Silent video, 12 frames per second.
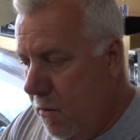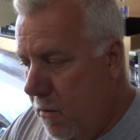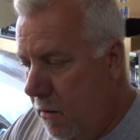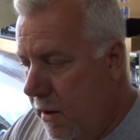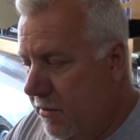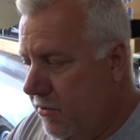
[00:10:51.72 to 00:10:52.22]

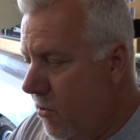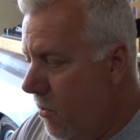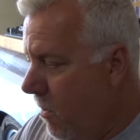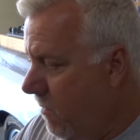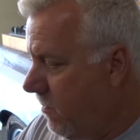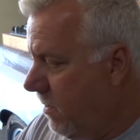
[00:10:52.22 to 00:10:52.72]
Let's
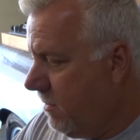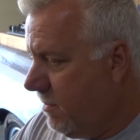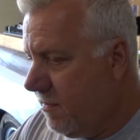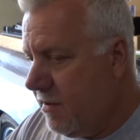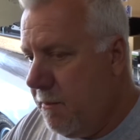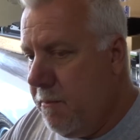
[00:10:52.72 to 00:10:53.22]
go over into
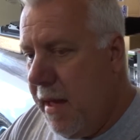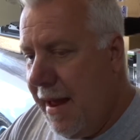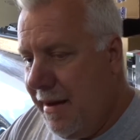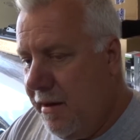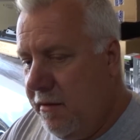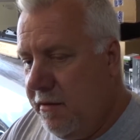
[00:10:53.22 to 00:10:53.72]
some
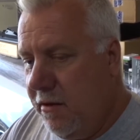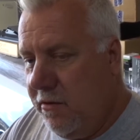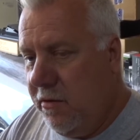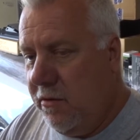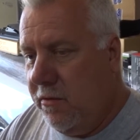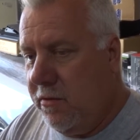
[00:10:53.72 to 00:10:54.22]
maintenance
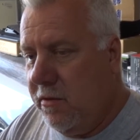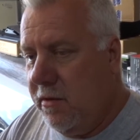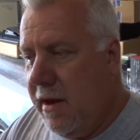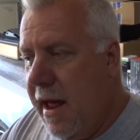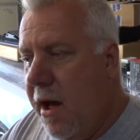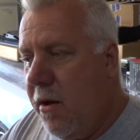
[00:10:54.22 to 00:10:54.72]
issues
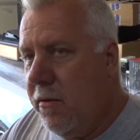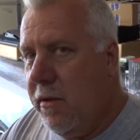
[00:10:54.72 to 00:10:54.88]
now.